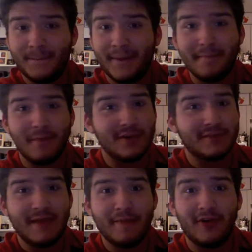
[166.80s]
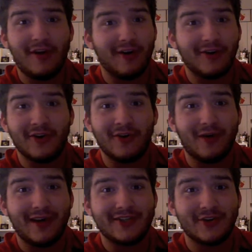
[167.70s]
But most people aren't gonna
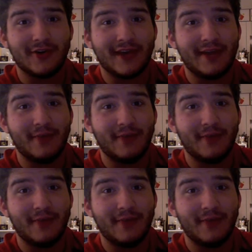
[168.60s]
watch Hurricane